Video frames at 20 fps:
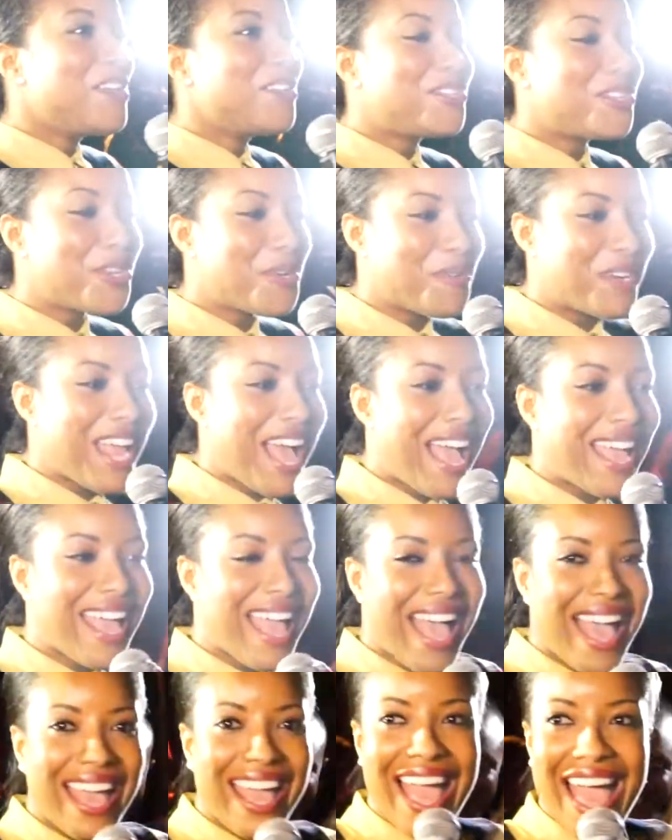you know what? I,
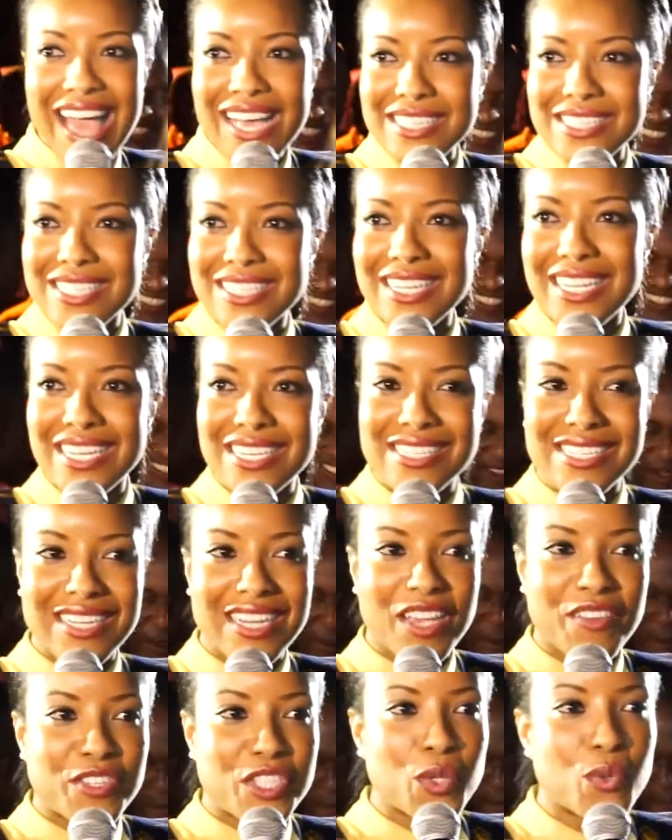I asked the
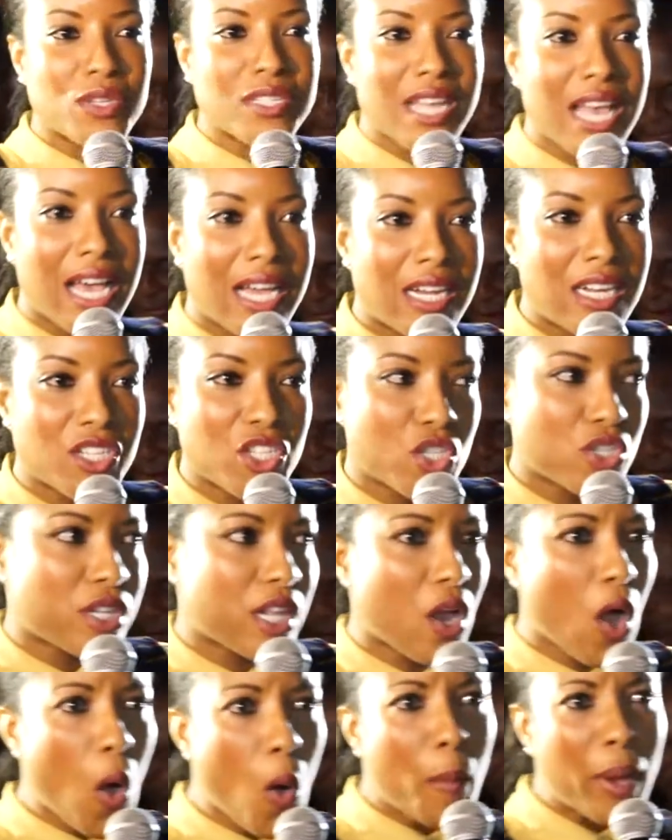lady if she was Agnes.
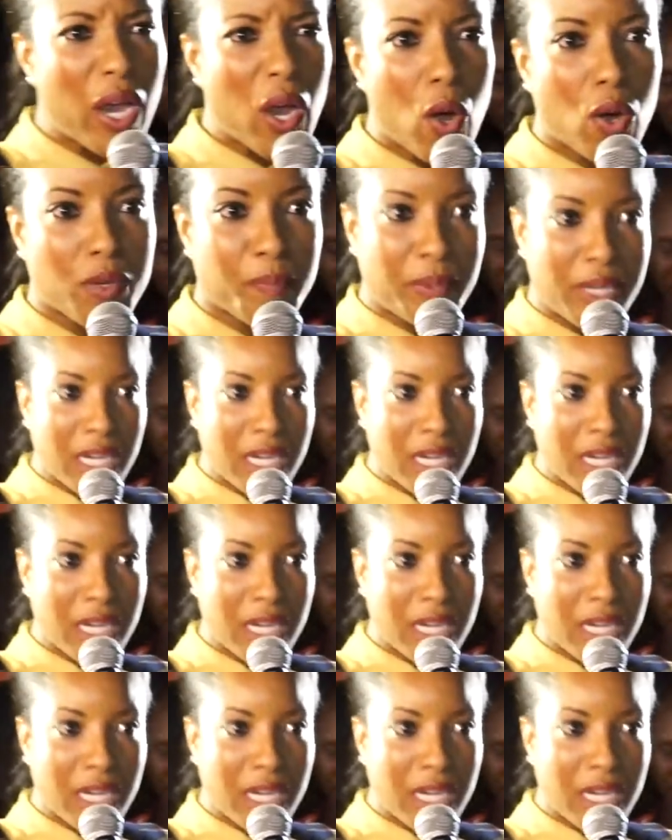She's like, oh my god,